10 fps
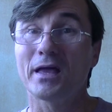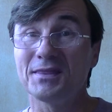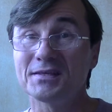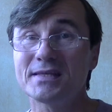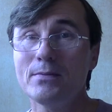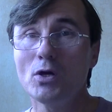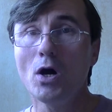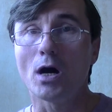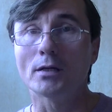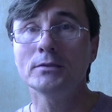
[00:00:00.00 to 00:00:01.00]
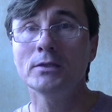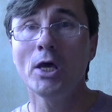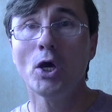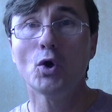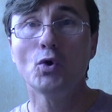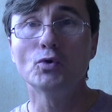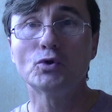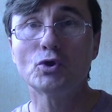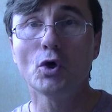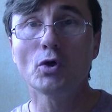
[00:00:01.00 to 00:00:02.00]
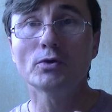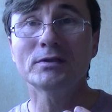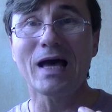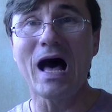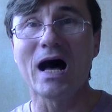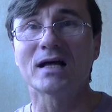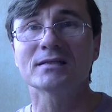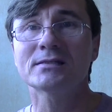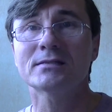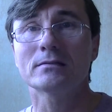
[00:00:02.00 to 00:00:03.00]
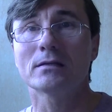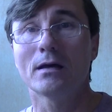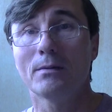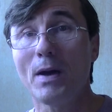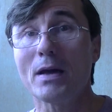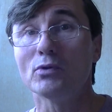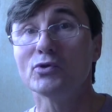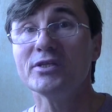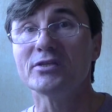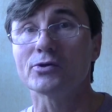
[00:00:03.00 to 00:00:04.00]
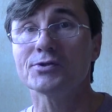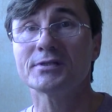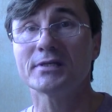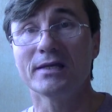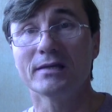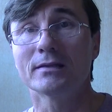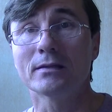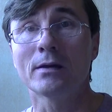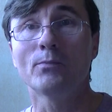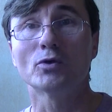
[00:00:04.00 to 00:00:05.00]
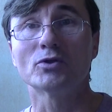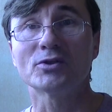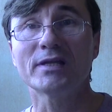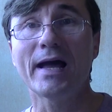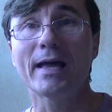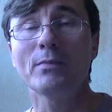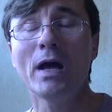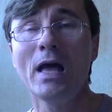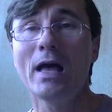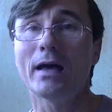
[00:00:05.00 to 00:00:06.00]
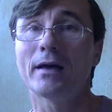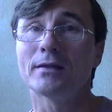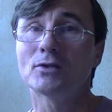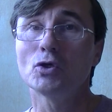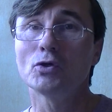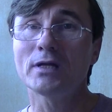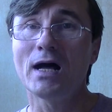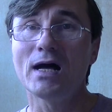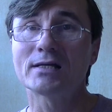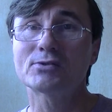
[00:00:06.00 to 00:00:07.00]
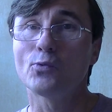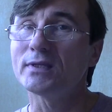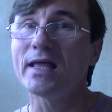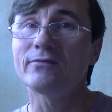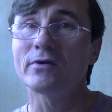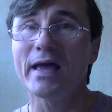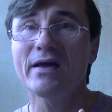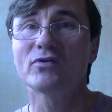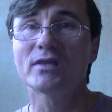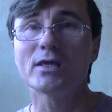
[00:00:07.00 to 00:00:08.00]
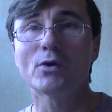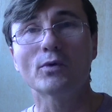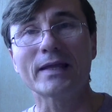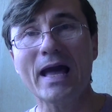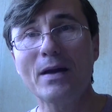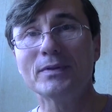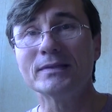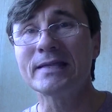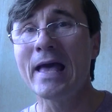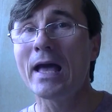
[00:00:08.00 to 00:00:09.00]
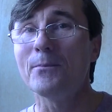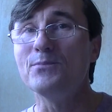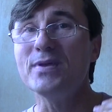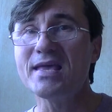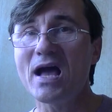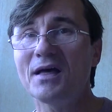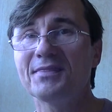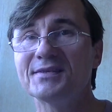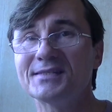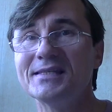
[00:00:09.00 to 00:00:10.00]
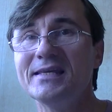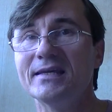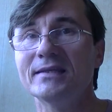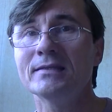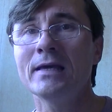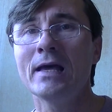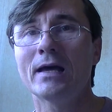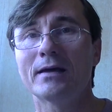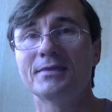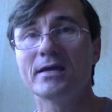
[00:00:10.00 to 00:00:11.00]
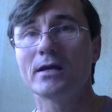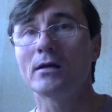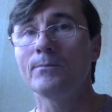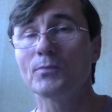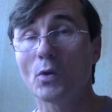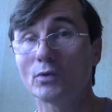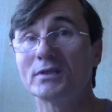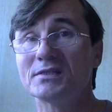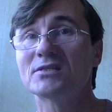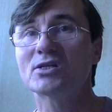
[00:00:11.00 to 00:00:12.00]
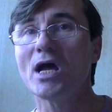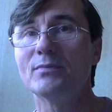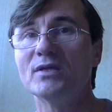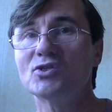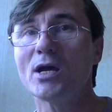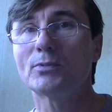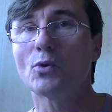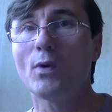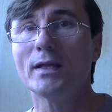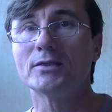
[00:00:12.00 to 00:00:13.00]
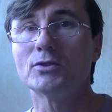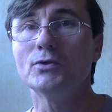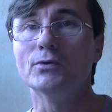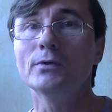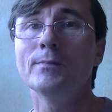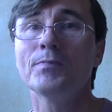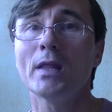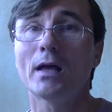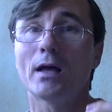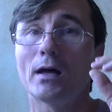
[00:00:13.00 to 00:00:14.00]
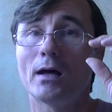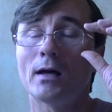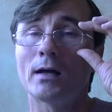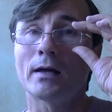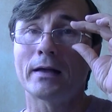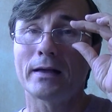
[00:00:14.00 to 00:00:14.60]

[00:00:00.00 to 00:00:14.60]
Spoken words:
the same God who told us Bible readers in modern time told us everything what happened beyond the scene there, what is described in chapter 1 and 2. The